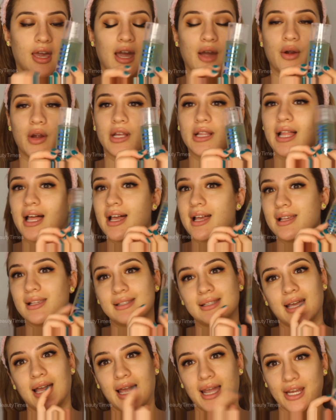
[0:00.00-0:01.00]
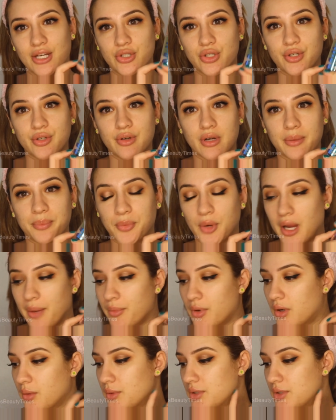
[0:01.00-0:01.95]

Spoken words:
Hourglass Hydro Grip Primer,